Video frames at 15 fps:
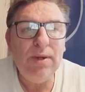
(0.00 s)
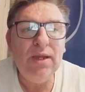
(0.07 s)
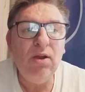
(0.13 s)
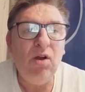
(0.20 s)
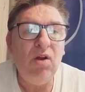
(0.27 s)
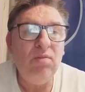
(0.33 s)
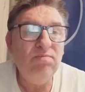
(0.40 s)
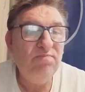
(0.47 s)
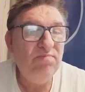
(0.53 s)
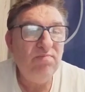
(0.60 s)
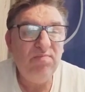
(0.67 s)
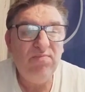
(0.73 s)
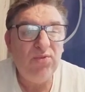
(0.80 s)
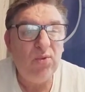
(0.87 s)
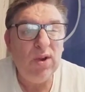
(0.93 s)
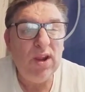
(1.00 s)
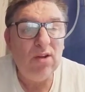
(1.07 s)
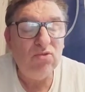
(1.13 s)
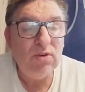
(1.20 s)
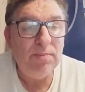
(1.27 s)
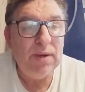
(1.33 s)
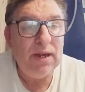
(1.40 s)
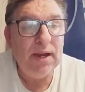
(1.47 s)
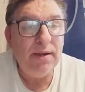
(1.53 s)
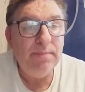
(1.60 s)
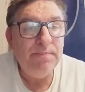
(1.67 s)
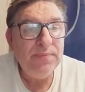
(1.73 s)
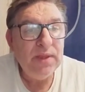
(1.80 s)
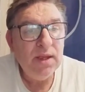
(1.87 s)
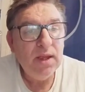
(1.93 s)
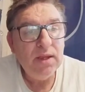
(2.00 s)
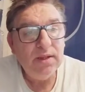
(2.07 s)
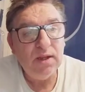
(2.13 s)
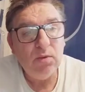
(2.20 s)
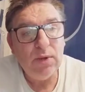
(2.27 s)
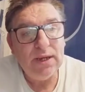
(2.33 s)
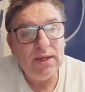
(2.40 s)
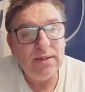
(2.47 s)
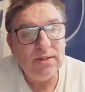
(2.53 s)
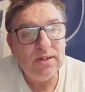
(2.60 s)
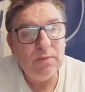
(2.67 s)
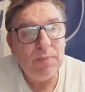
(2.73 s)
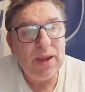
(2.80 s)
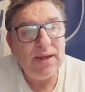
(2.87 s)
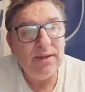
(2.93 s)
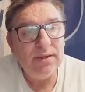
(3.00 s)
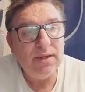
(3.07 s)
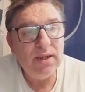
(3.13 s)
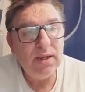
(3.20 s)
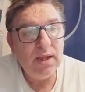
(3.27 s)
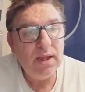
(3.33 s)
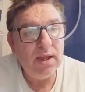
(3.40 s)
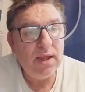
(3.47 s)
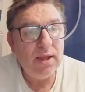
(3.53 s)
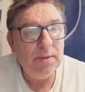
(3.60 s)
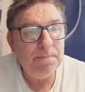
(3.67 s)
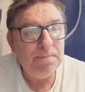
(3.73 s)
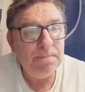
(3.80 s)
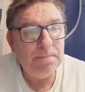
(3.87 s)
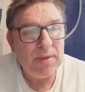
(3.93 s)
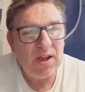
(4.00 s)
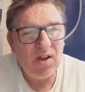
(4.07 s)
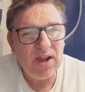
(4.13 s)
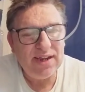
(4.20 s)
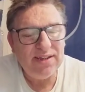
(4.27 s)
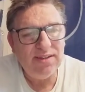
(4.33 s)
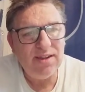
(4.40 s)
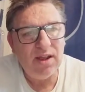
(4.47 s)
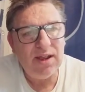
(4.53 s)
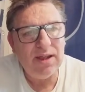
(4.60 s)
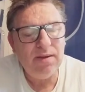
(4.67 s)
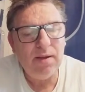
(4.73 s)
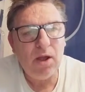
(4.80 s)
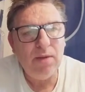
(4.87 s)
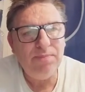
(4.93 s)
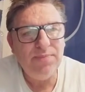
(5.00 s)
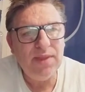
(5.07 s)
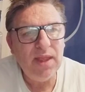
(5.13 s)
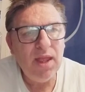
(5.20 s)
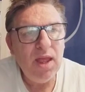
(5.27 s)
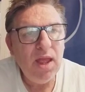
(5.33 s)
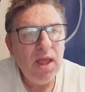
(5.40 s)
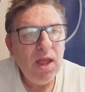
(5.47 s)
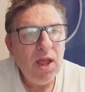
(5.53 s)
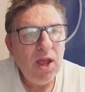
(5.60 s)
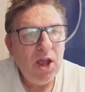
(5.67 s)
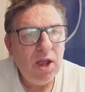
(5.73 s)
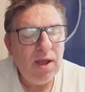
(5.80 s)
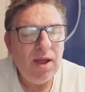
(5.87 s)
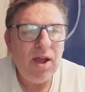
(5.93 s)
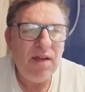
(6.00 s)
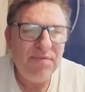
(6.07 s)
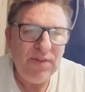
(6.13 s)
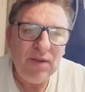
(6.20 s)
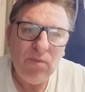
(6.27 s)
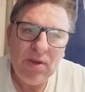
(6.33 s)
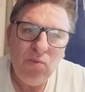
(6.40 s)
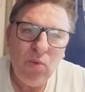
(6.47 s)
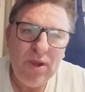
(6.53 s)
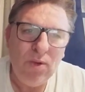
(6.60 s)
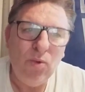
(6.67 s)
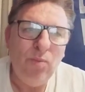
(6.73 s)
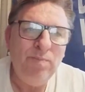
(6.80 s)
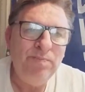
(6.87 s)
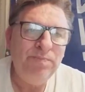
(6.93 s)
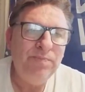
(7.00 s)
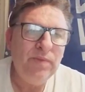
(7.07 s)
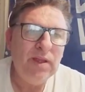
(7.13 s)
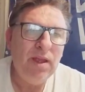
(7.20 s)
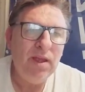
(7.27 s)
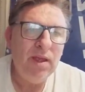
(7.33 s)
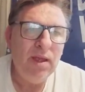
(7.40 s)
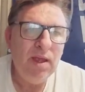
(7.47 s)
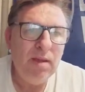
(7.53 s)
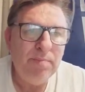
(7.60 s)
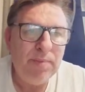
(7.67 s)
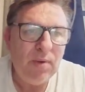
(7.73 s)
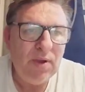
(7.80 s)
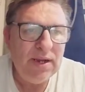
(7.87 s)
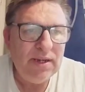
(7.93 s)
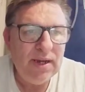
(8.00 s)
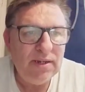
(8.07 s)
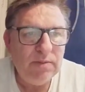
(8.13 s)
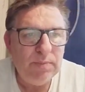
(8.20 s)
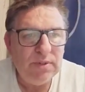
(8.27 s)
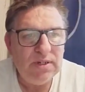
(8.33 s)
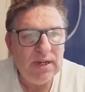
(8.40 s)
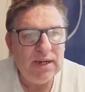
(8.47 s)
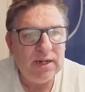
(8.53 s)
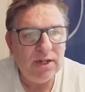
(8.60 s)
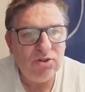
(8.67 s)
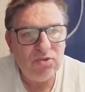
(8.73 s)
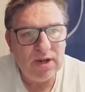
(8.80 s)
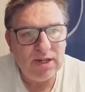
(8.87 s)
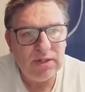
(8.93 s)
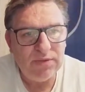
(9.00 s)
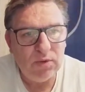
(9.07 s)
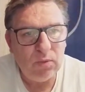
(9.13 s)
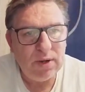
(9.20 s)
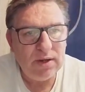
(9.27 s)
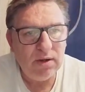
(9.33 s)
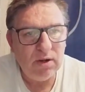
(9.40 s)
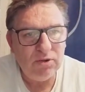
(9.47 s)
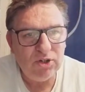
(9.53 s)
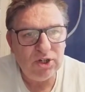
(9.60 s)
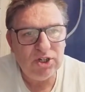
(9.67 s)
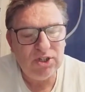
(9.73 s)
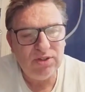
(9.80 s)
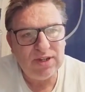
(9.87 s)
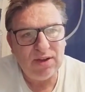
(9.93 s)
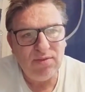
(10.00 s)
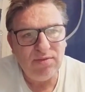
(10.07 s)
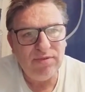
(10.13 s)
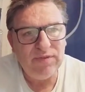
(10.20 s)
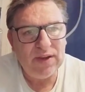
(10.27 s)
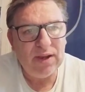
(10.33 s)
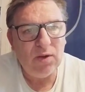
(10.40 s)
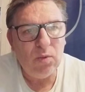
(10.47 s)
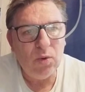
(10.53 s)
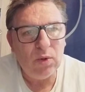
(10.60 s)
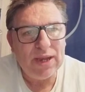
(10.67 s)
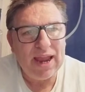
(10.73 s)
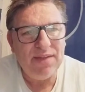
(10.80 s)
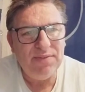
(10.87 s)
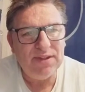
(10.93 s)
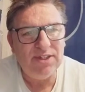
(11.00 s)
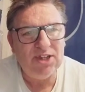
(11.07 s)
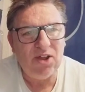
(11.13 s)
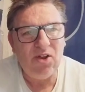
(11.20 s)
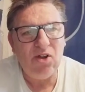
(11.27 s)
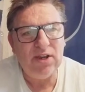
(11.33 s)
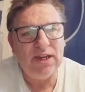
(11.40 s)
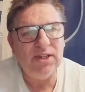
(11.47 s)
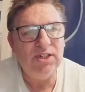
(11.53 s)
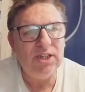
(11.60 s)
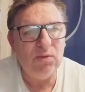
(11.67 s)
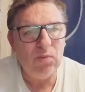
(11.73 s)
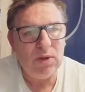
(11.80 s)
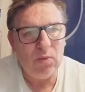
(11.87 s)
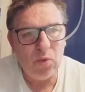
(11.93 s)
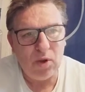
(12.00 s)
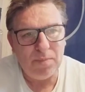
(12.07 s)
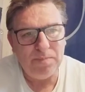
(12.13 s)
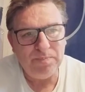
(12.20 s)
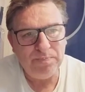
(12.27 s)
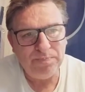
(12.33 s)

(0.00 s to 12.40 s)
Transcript: got 300 million that we can spend um, but I, uh, I, I think we will uh, in this particular transfer window I just don't think we'll get the targets that we want